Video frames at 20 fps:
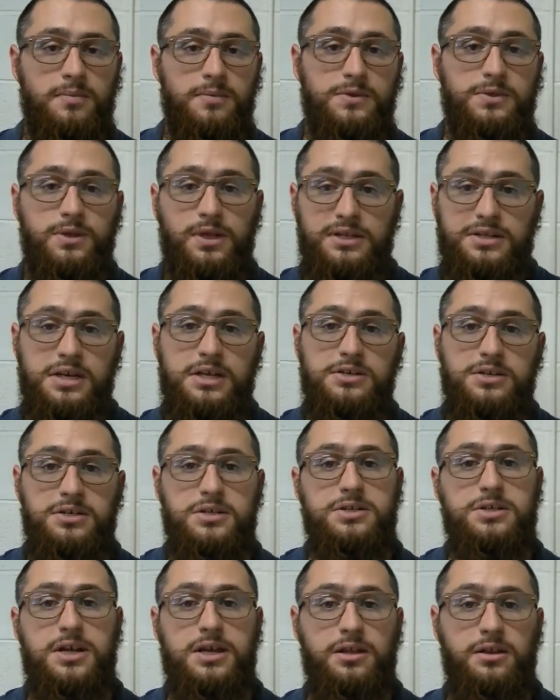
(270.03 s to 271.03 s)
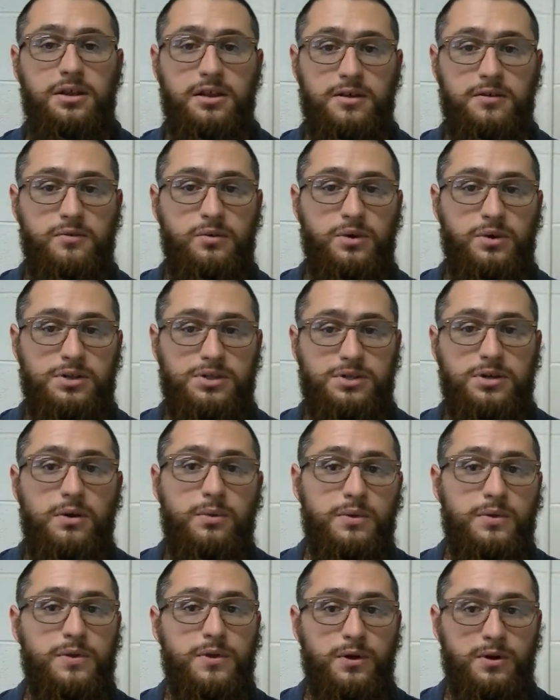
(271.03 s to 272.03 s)
So let's actually just take a look. Well, let's start
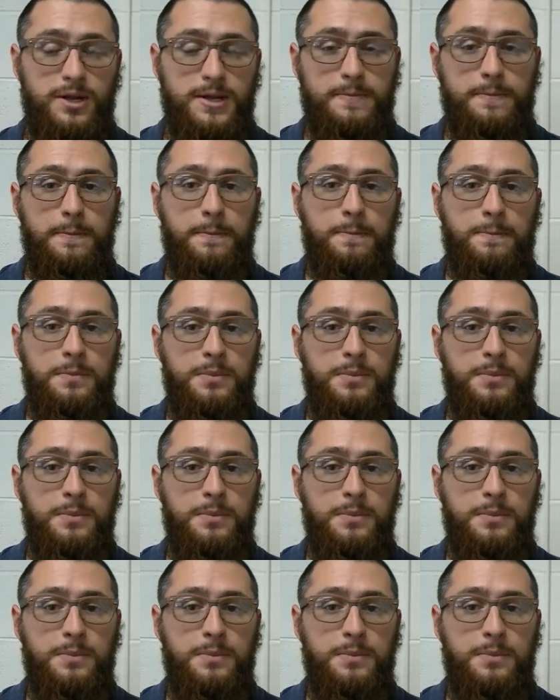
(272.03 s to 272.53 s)
with 30,